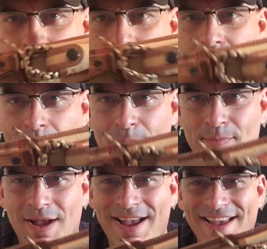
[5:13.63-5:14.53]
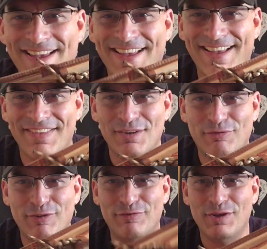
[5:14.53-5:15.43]
Yeah, the
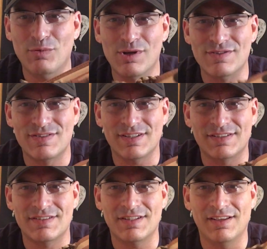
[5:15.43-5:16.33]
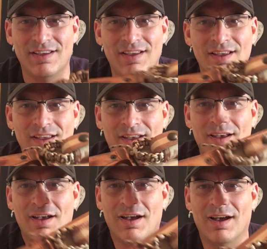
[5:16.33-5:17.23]
5160
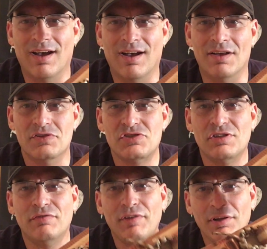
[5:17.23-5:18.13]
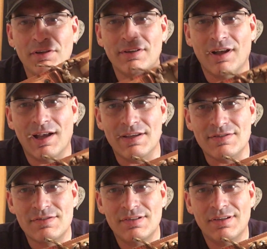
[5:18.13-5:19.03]

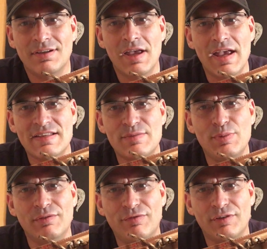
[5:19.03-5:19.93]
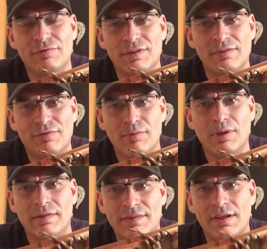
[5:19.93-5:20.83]
civilianized SP50 from
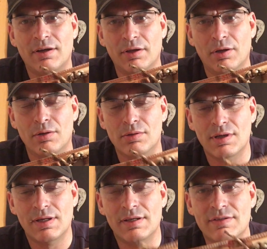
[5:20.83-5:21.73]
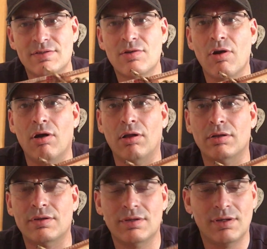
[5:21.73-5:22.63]
Ontario is
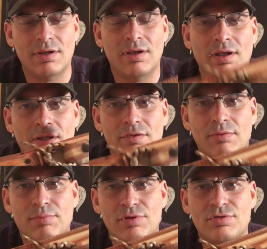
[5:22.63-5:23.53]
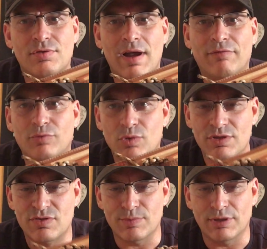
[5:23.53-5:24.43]
called the Bushcraft
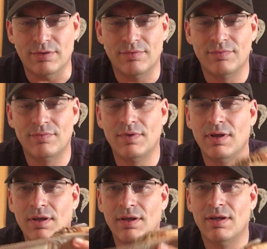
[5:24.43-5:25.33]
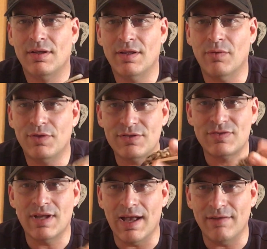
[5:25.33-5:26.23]
Woodsman. Now this
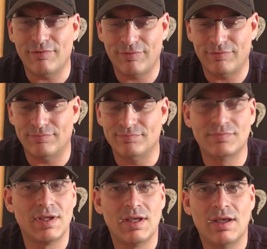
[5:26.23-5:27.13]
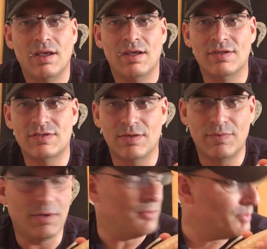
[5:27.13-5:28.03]
knife is
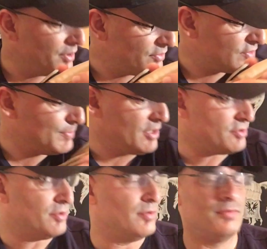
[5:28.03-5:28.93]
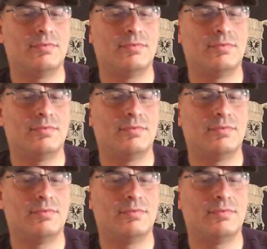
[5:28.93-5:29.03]
something real special.